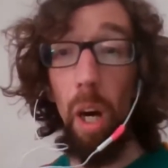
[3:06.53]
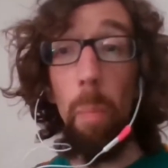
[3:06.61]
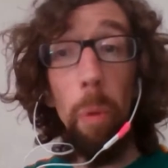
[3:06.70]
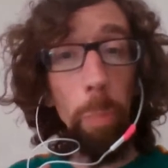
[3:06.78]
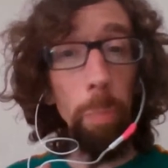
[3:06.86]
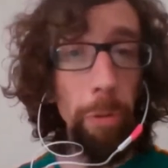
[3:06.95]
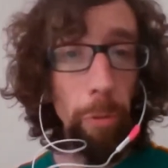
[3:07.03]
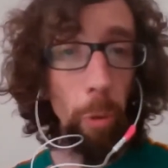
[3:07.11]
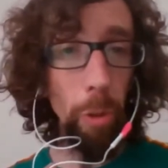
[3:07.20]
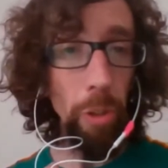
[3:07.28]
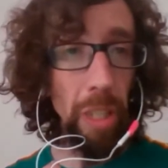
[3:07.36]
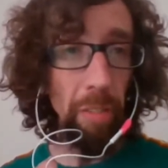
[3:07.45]
both
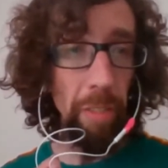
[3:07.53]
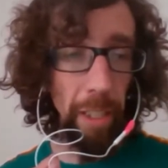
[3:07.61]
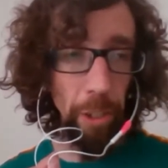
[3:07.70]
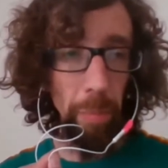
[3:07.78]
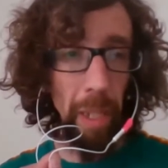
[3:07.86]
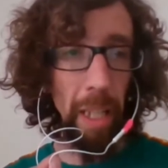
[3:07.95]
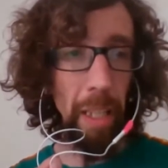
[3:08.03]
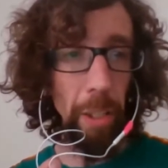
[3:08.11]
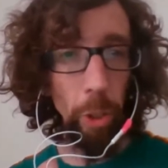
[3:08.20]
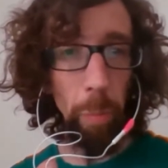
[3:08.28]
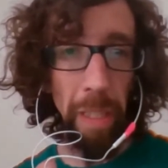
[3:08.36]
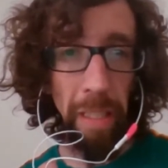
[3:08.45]
before the invasion by
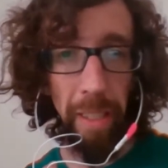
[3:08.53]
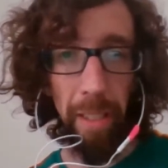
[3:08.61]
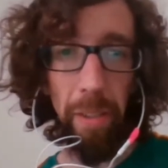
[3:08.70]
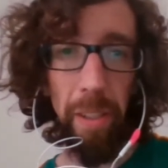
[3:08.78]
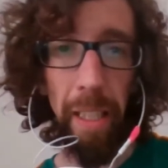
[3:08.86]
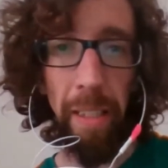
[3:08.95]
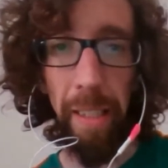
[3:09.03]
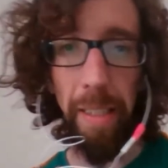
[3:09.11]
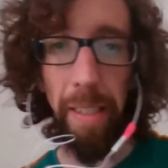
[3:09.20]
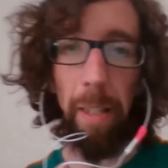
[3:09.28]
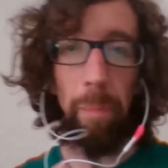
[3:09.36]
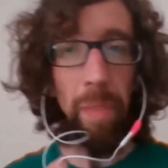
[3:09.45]
European settlers and to this
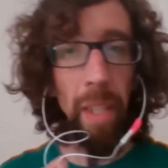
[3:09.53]
day.